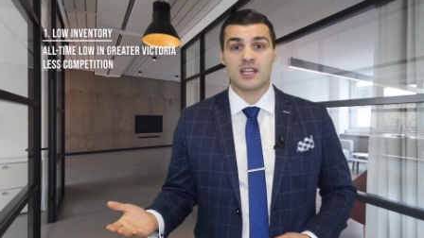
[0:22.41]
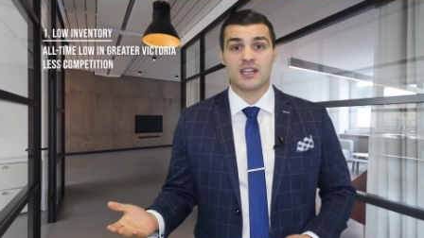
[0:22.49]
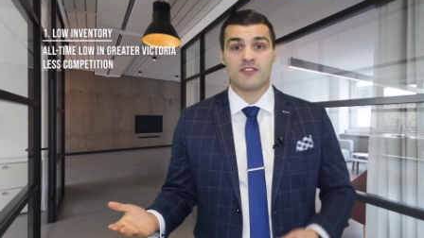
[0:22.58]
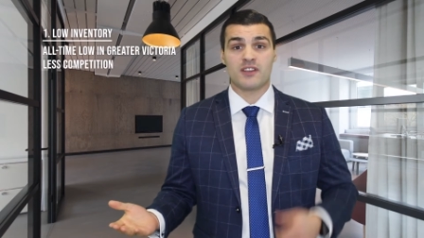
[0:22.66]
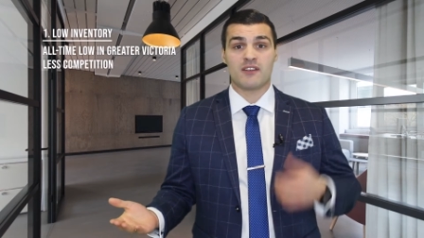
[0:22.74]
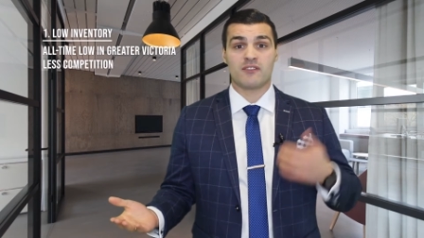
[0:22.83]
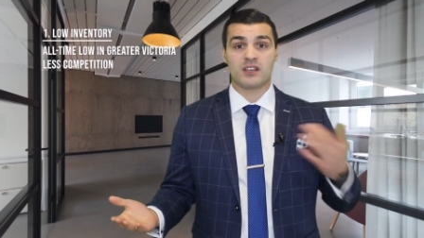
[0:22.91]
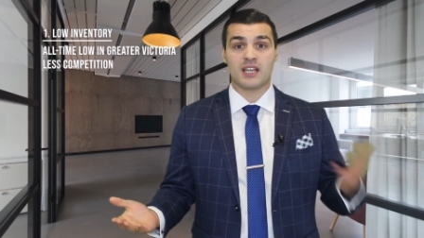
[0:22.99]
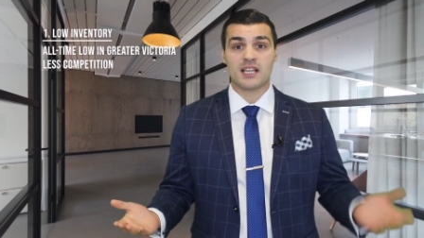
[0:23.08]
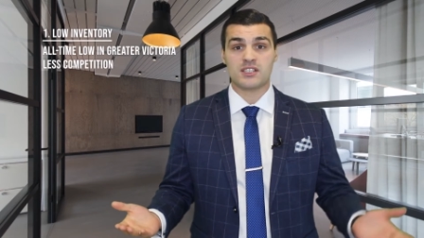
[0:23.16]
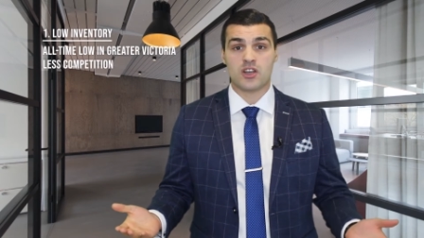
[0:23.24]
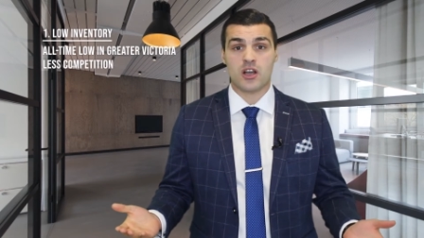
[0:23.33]
And if you have
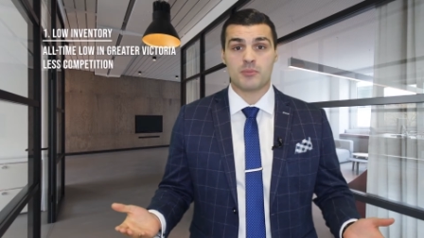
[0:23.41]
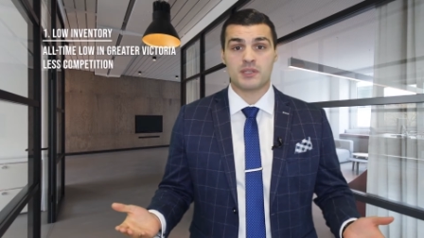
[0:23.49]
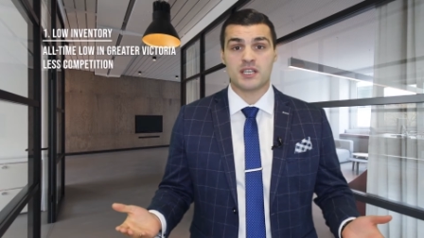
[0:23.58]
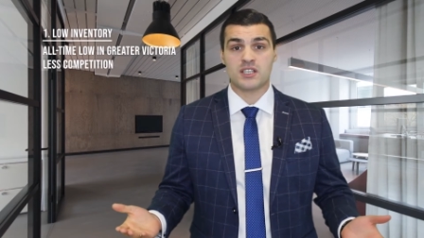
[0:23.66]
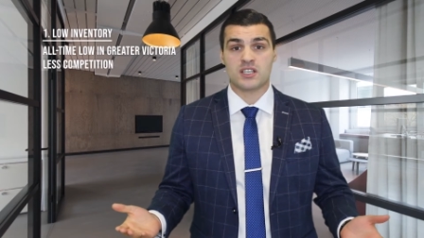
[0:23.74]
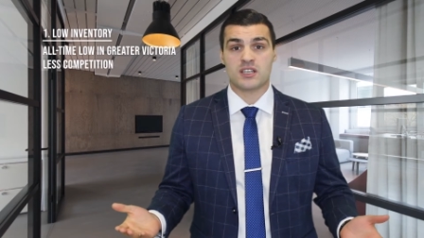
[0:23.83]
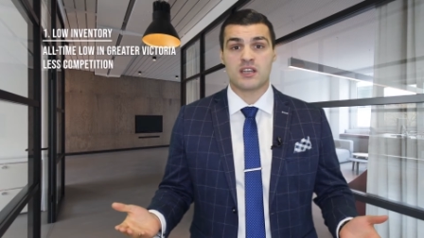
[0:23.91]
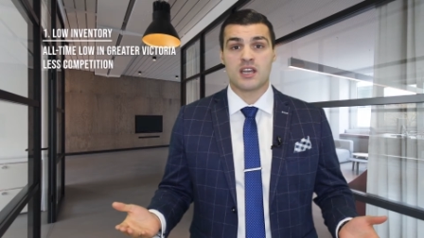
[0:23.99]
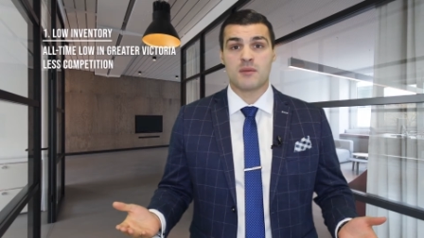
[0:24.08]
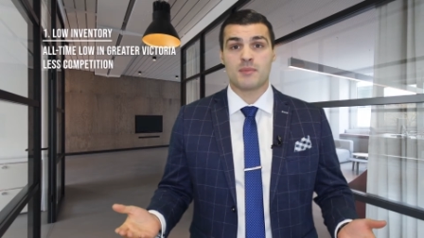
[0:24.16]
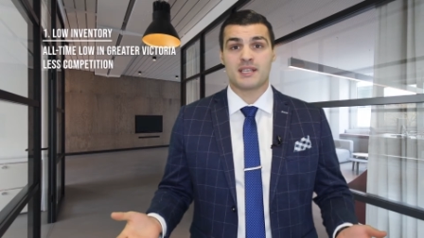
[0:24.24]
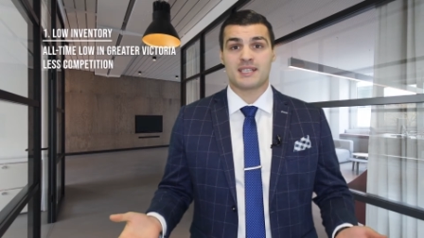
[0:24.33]
less competition,
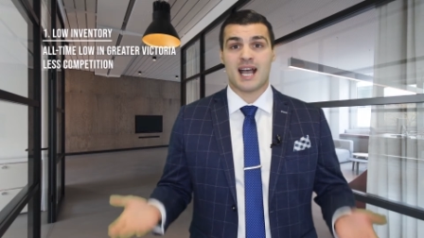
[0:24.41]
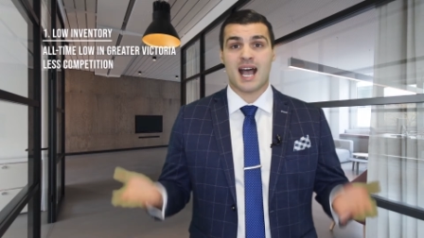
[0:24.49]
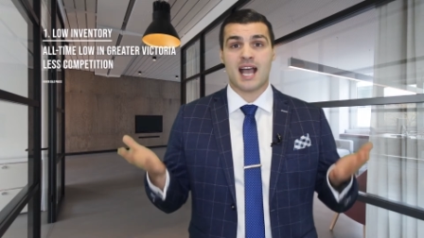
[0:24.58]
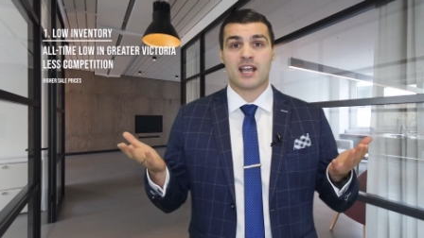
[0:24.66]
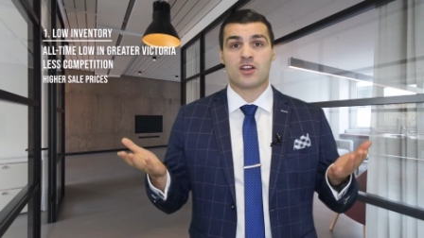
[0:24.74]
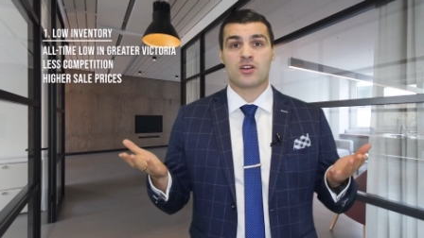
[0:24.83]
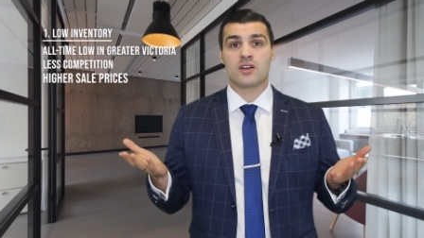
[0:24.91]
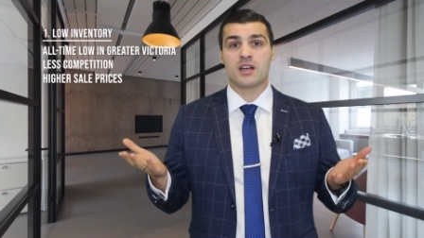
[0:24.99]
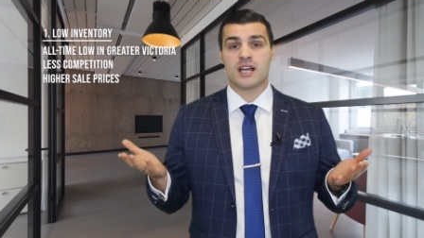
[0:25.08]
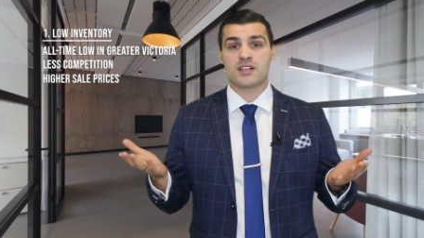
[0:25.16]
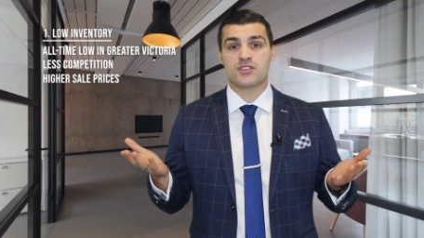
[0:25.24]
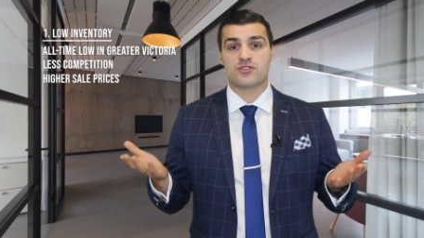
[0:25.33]
means higher
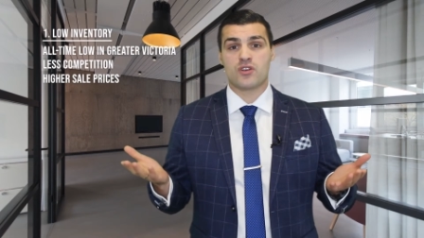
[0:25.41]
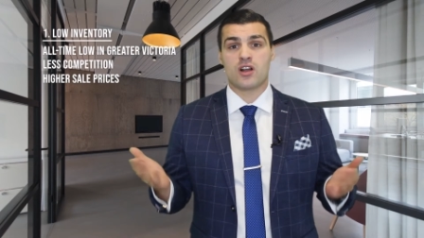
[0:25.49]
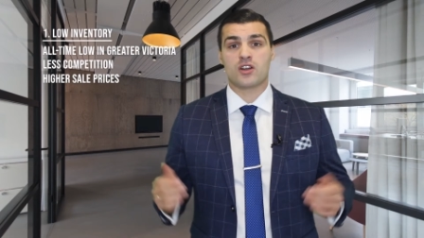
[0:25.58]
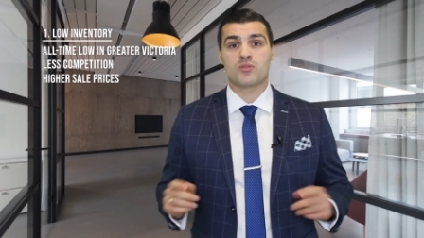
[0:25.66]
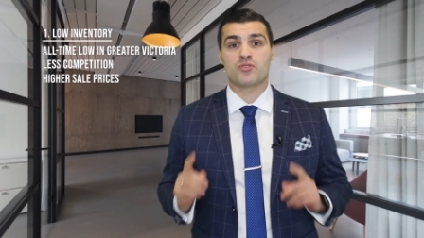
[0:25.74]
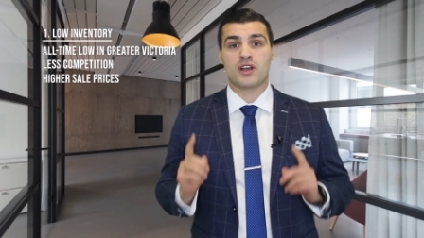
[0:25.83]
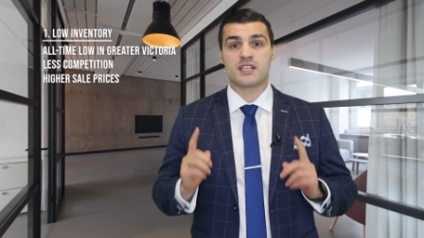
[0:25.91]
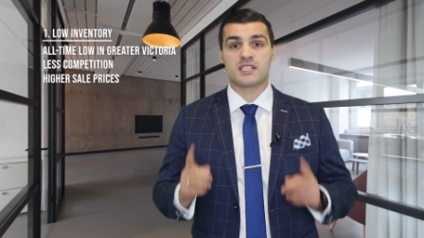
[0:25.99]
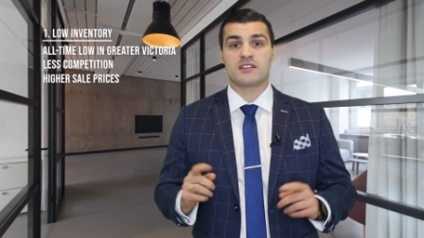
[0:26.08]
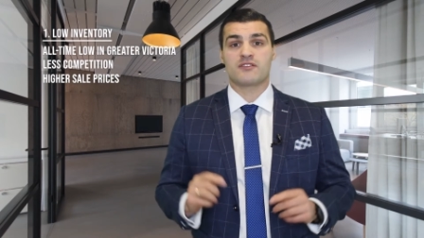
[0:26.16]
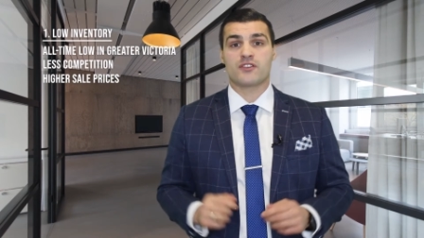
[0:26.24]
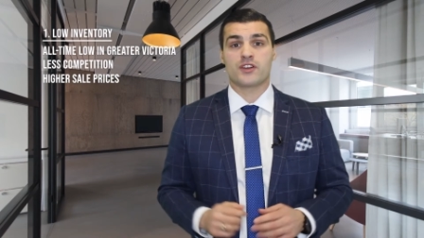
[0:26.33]
and stronger
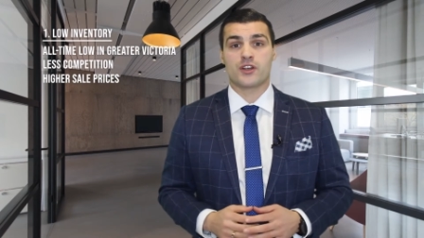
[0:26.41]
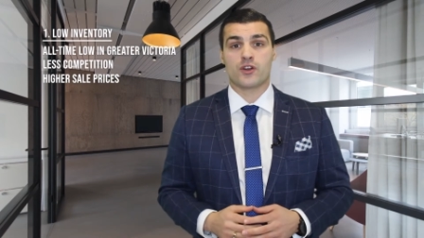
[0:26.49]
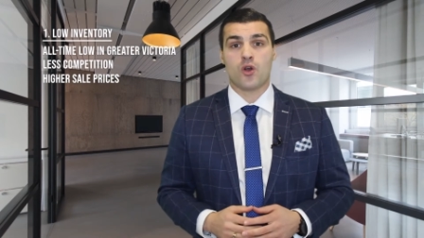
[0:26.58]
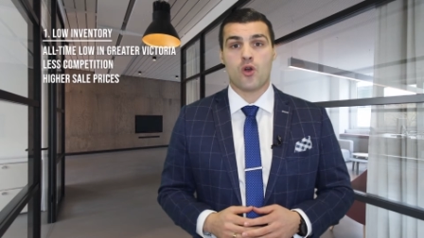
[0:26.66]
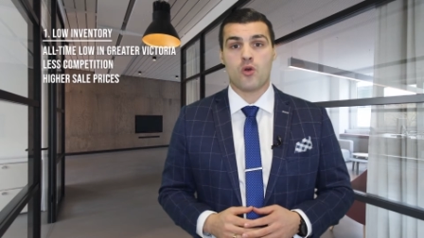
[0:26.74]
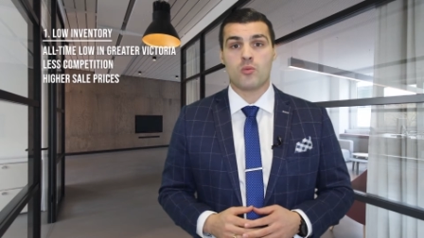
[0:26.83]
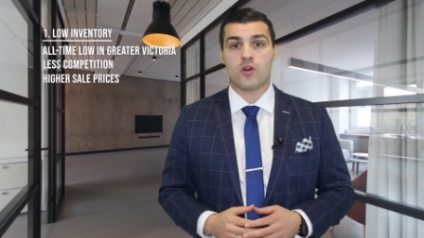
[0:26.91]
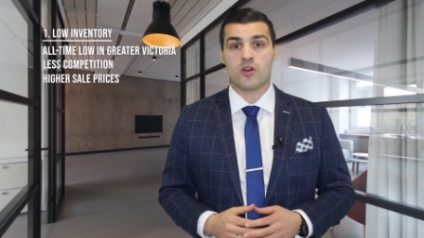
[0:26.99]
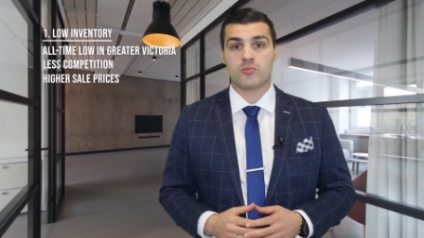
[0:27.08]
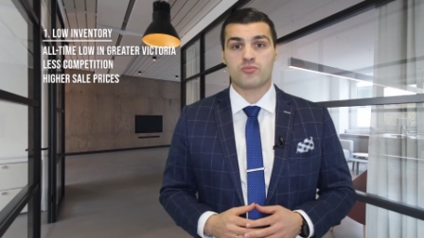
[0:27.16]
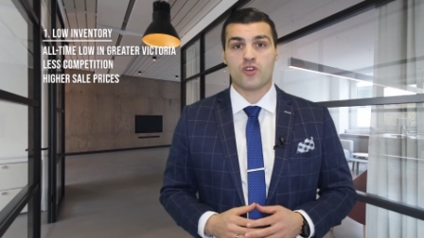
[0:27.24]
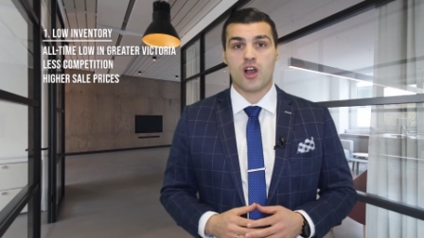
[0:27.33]
pricing for your home
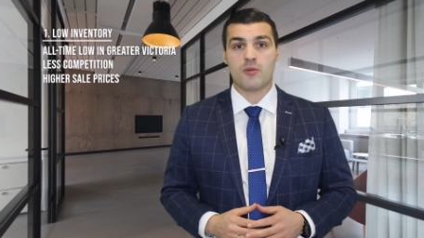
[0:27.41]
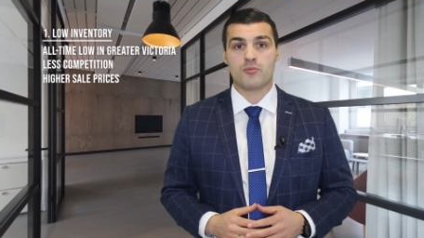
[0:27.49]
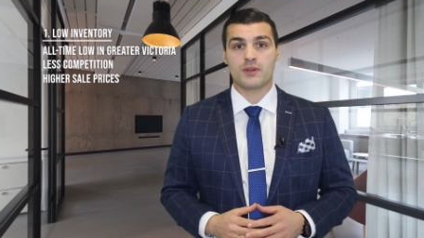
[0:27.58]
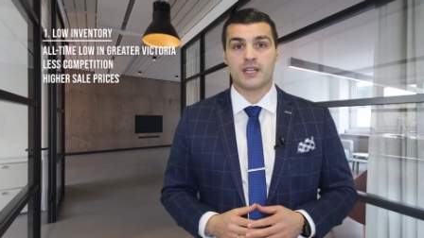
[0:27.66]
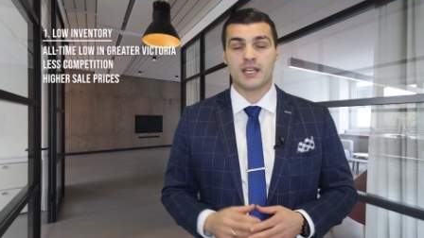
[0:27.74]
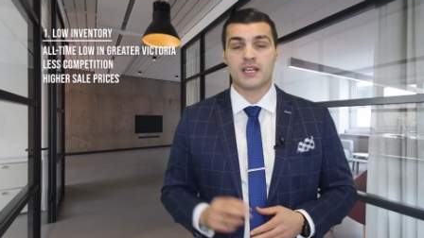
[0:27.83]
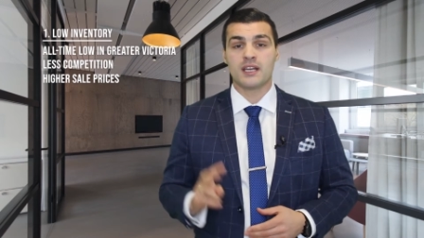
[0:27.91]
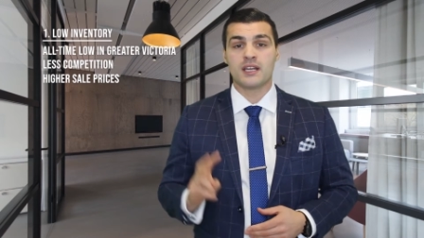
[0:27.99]
or property.